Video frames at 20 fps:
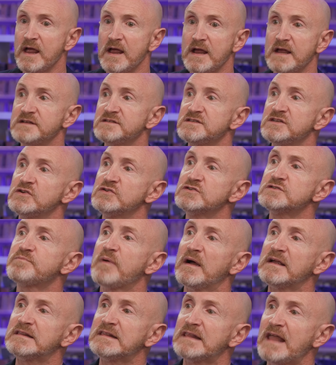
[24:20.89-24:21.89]
is used
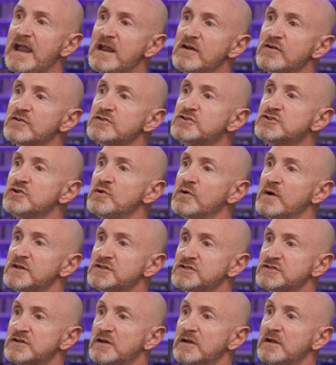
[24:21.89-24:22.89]
by later
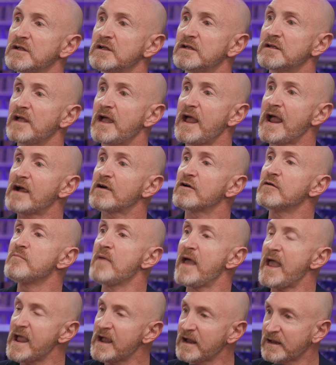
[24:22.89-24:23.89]
Jewish
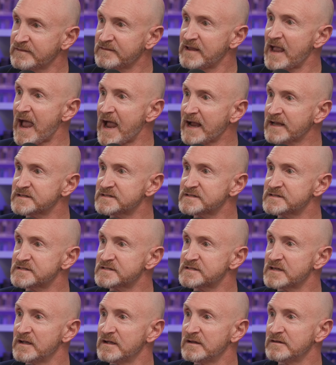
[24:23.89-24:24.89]
Aramaic
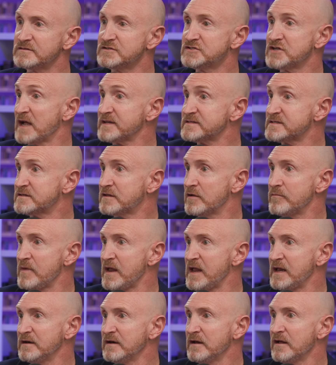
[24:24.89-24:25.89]
texts just to
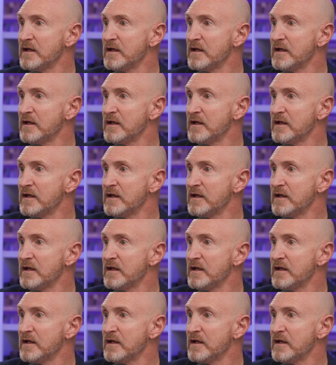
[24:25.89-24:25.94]
mean